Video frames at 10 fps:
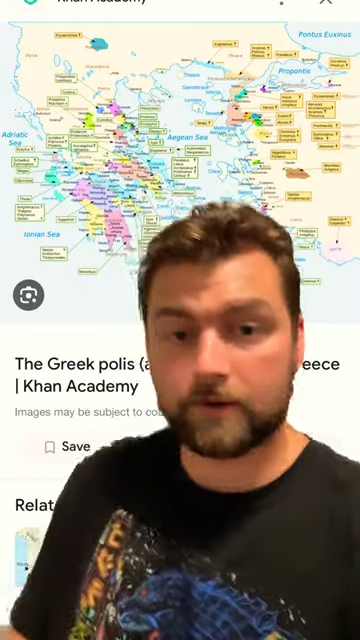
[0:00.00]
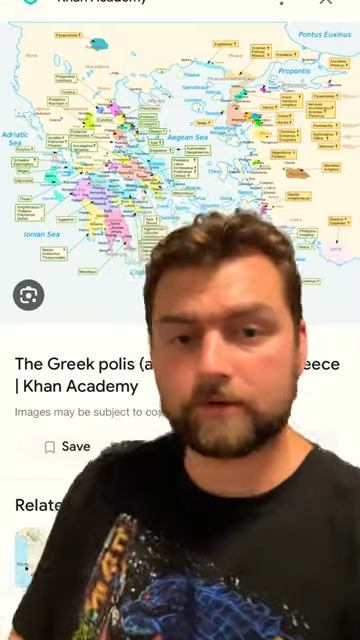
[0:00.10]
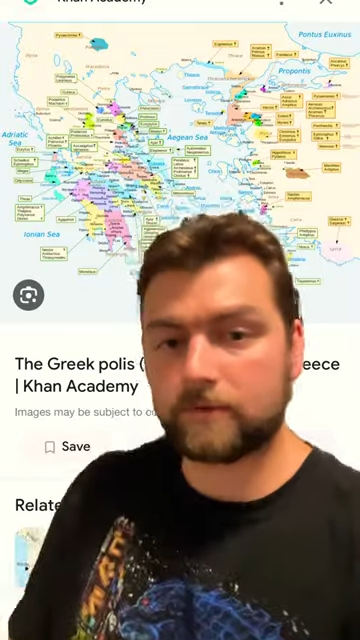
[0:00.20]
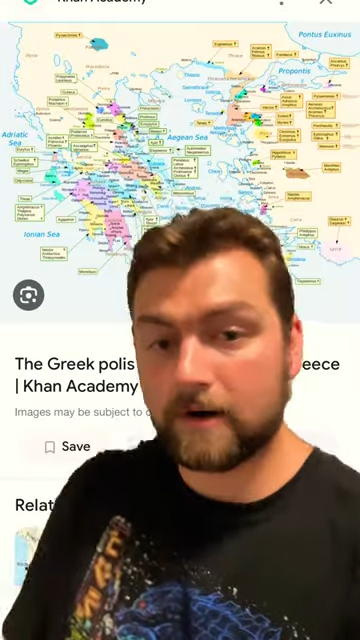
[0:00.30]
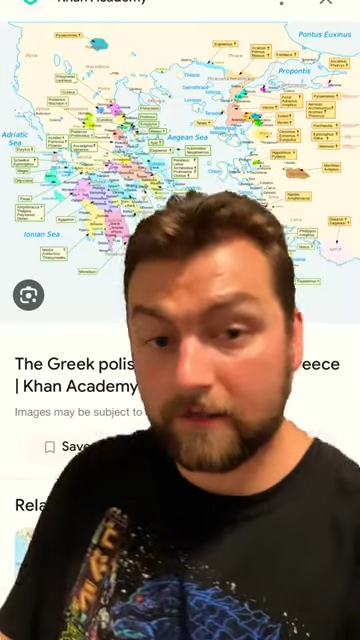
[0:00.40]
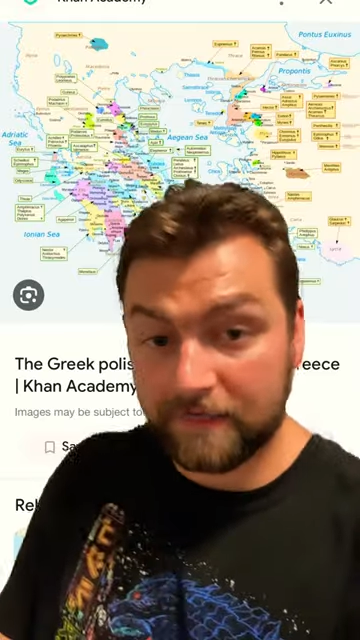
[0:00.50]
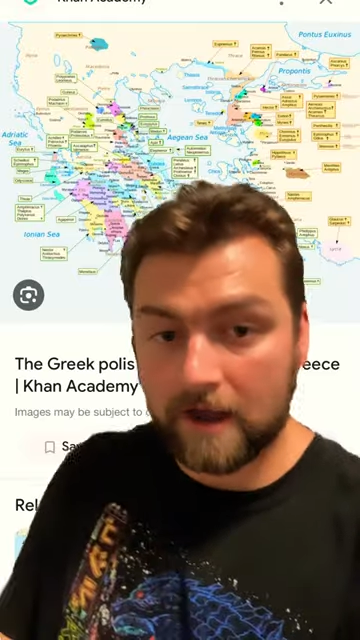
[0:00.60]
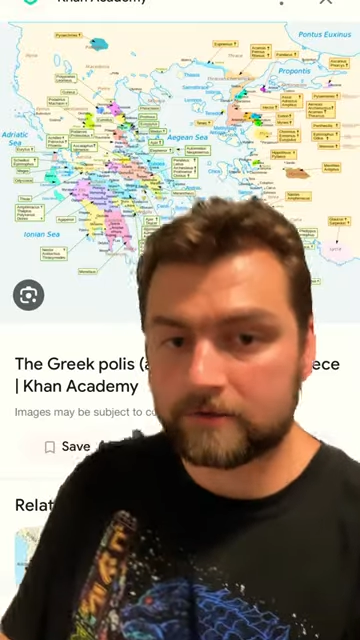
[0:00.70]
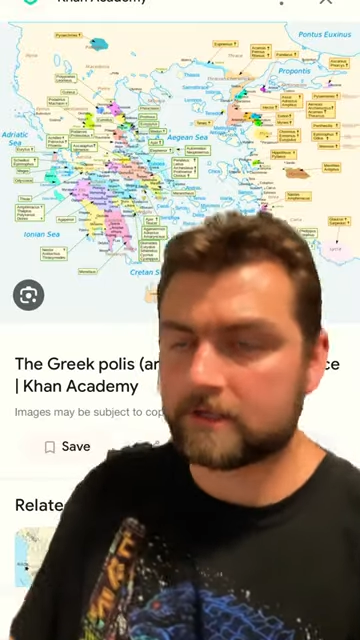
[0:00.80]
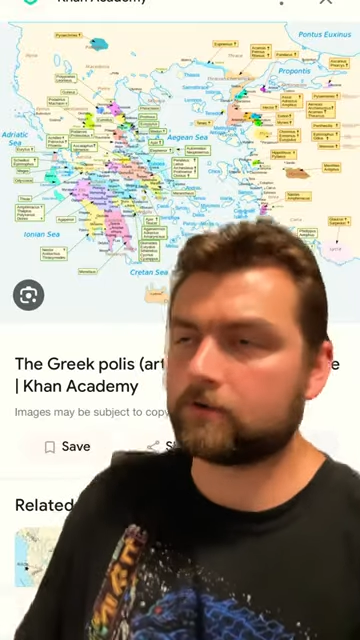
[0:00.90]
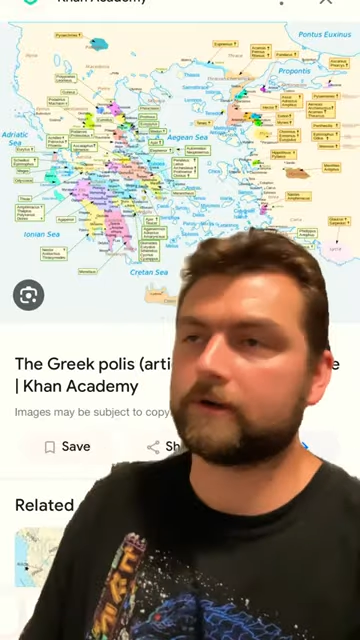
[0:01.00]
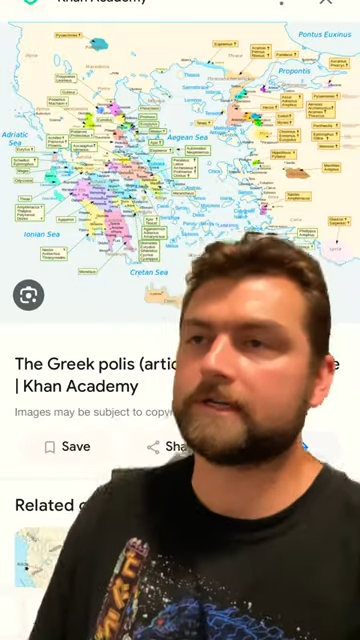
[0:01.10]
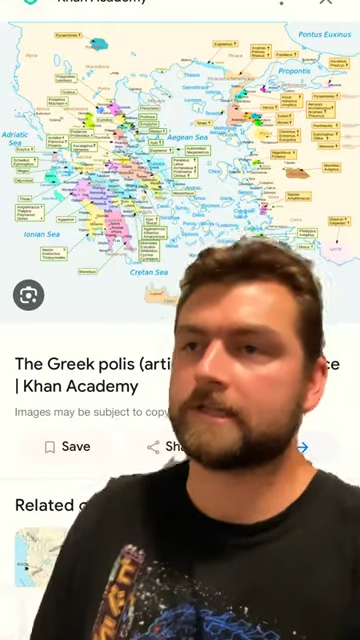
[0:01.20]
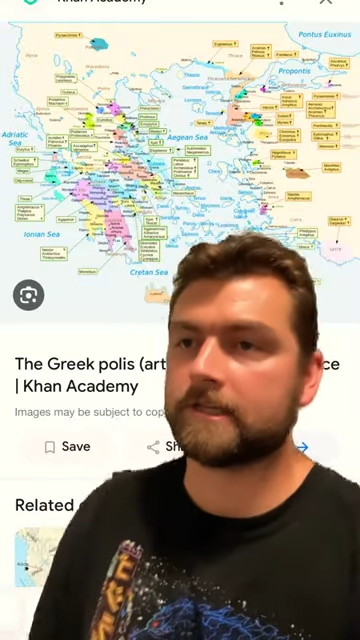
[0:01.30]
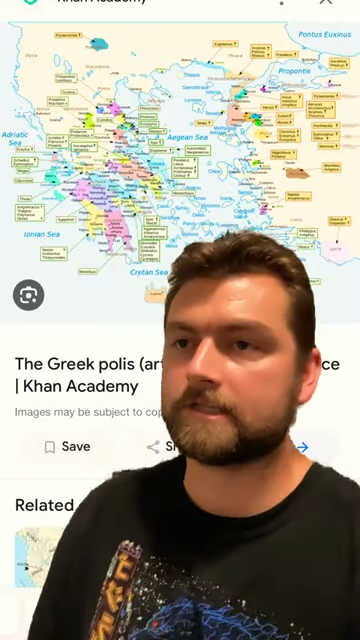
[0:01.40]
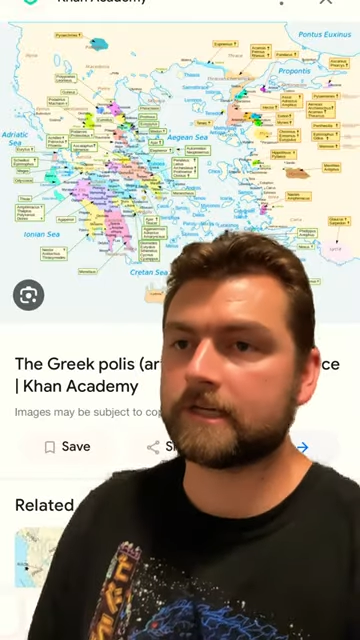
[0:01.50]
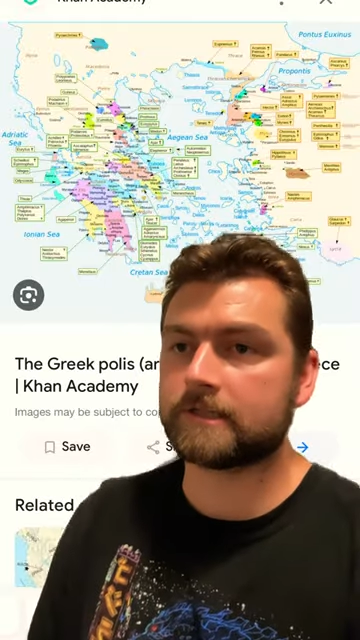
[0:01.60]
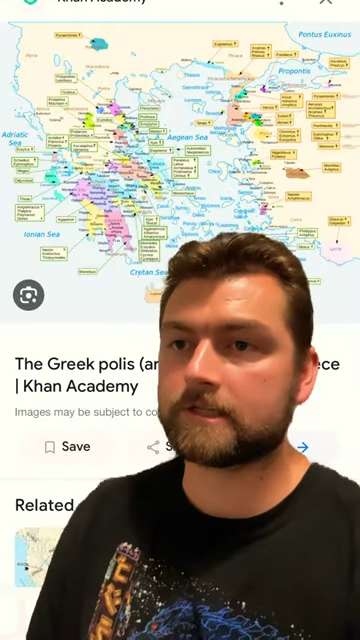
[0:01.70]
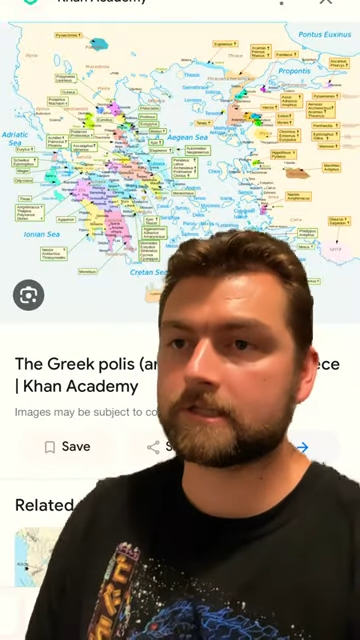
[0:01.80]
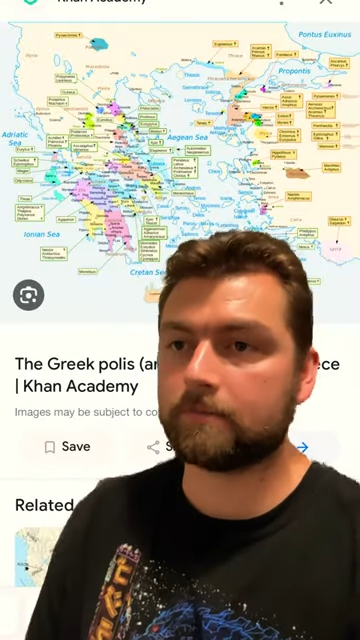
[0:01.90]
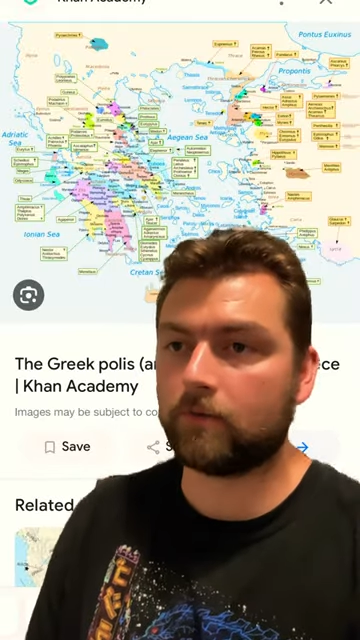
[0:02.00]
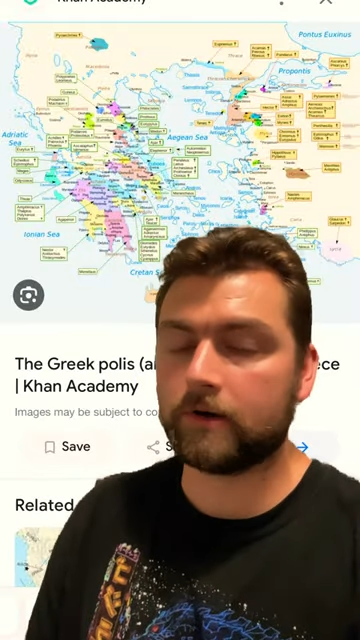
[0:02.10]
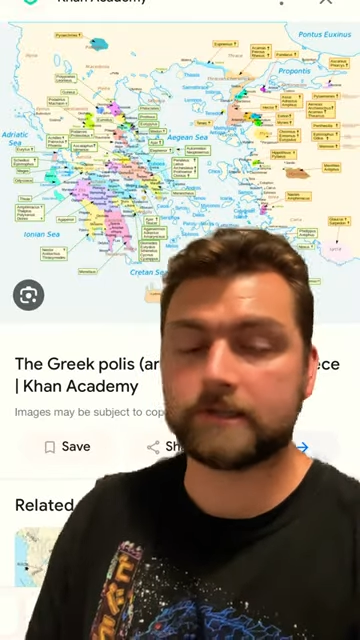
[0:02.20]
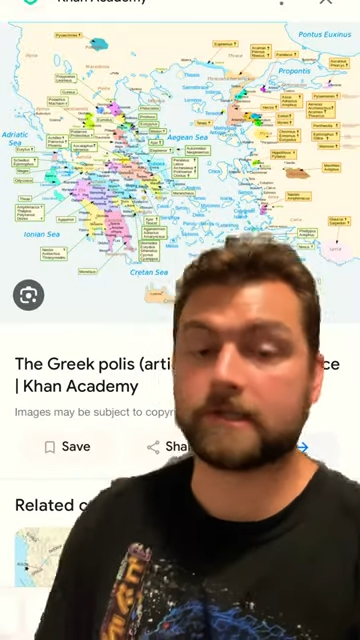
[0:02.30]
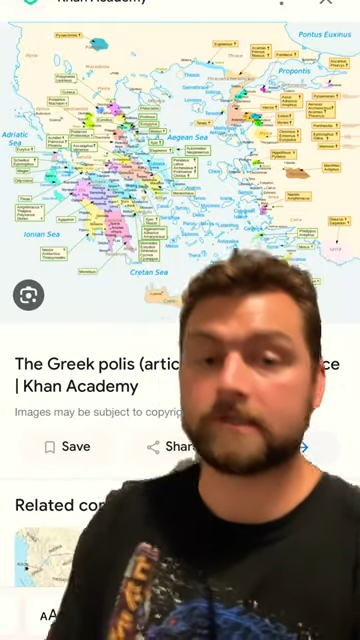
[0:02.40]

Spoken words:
There was around 1,000 Greek city-states at some points,